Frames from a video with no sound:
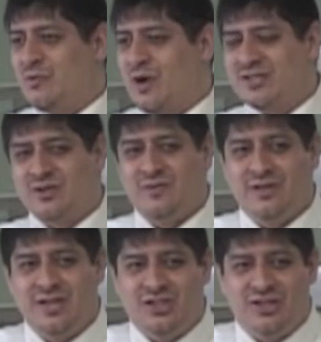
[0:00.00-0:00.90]
Western
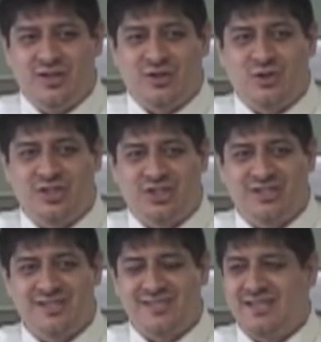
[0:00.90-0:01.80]
religion, they're
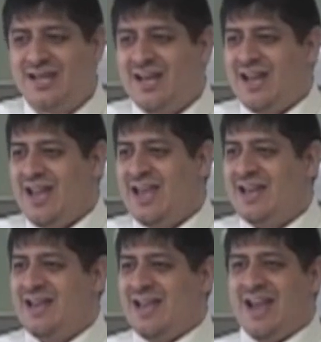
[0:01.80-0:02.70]
Christians, and,
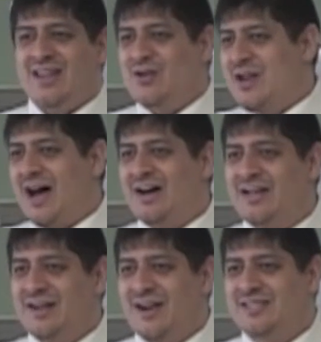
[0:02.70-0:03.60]
and, and they're not
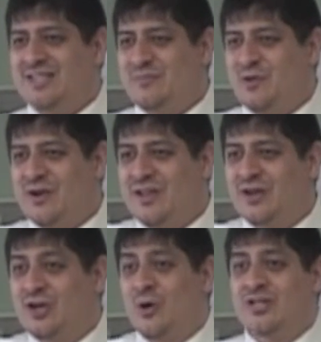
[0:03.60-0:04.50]
hunting their heads anymore. And
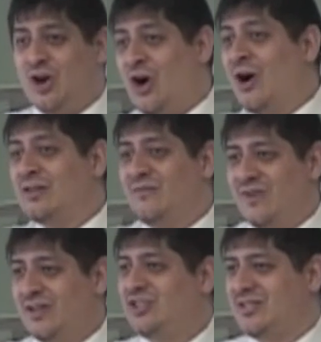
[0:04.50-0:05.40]
they're going to all the
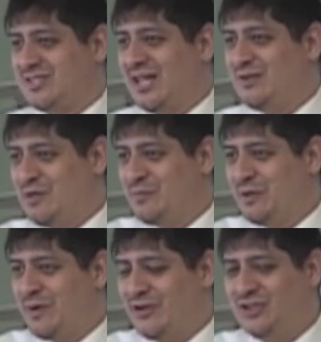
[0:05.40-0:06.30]
villages telling
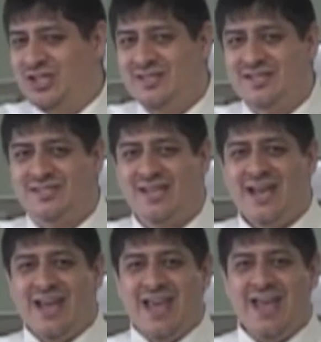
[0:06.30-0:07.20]
people about Jesus.
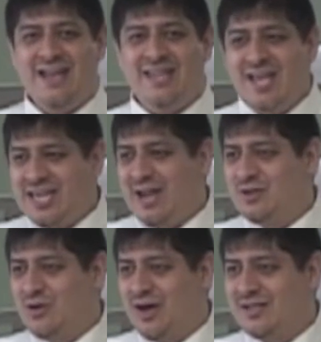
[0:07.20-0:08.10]
And they came
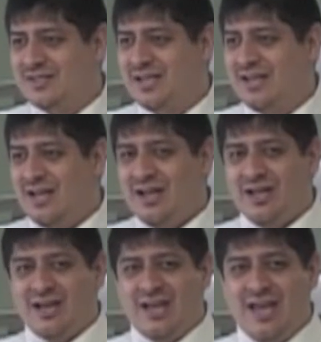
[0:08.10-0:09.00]
to us and,
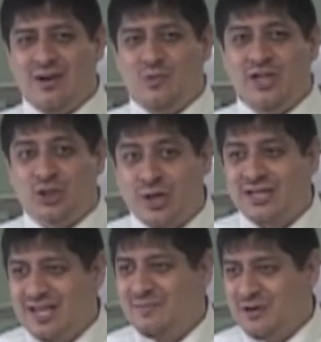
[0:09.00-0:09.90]
and we
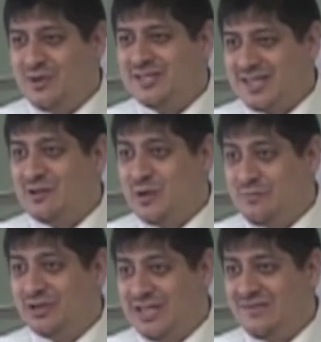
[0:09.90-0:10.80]
tricked them and we said we
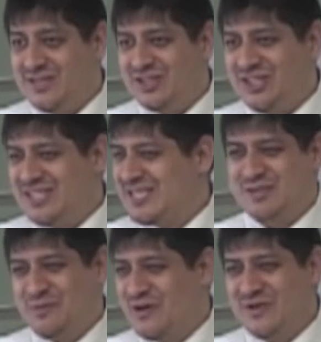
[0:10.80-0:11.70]
believed in
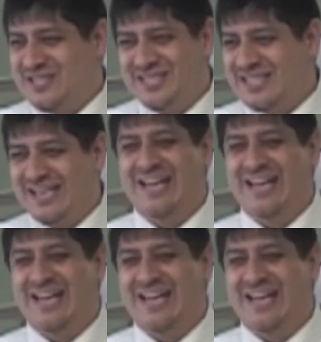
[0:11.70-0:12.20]
Jesus, but we didn't.